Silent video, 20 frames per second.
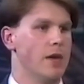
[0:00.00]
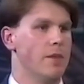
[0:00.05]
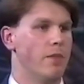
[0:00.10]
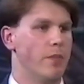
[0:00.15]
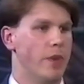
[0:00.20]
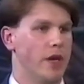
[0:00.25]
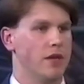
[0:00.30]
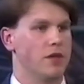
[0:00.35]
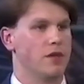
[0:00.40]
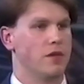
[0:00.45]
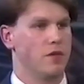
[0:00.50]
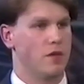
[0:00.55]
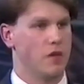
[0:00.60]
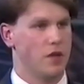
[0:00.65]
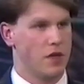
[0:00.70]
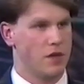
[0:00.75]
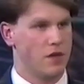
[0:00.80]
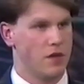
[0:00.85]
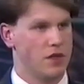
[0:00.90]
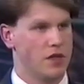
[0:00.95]
But
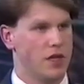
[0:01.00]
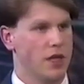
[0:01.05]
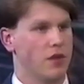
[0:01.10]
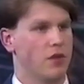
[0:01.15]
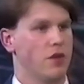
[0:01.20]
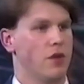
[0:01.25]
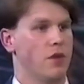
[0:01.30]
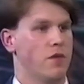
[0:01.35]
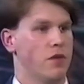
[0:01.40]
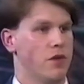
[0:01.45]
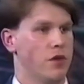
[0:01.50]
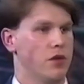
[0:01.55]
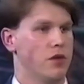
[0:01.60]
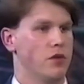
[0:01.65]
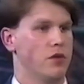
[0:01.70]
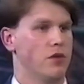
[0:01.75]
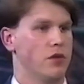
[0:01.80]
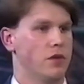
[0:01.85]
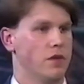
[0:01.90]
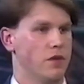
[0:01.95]
if you take the third
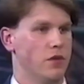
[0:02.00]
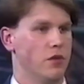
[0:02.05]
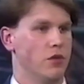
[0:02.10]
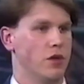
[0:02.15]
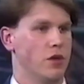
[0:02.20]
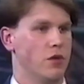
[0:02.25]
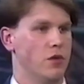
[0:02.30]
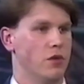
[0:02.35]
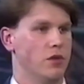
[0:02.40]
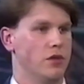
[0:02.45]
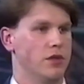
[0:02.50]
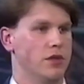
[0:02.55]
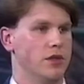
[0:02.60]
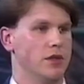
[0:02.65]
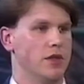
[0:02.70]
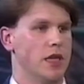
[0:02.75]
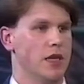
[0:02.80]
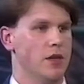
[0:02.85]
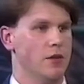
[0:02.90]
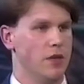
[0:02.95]
quarter, fourth quarter,
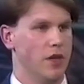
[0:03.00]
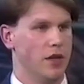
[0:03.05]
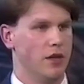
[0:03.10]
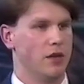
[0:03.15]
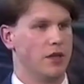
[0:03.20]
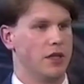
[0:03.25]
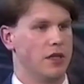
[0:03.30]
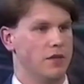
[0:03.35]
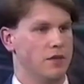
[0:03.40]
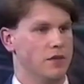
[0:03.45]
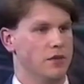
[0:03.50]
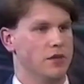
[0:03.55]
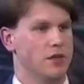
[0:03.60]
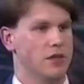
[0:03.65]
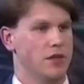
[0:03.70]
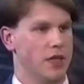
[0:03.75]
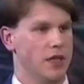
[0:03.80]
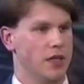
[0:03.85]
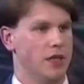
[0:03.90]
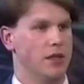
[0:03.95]
we are looking for
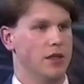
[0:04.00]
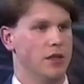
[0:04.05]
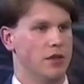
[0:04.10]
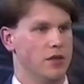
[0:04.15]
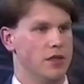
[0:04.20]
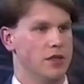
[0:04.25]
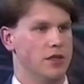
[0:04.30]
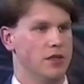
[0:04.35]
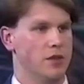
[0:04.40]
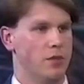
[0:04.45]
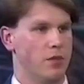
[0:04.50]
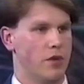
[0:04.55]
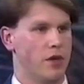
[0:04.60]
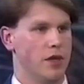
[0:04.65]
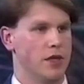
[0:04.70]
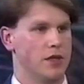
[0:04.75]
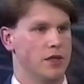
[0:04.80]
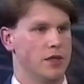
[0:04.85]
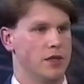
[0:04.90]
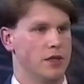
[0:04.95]
steady increases in
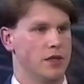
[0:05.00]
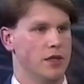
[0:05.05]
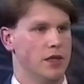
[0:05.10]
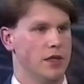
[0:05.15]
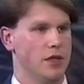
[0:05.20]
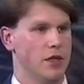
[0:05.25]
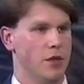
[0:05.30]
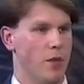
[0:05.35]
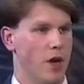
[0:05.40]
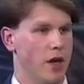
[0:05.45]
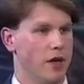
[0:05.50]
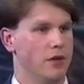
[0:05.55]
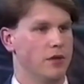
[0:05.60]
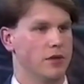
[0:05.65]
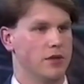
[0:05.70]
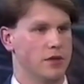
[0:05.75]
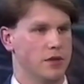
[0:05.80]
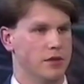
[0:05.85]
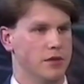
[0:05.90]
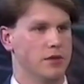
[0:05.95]
prices. Demand
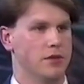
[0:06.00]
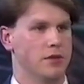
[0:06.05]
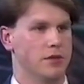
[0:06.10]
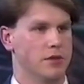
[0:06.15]
looks good.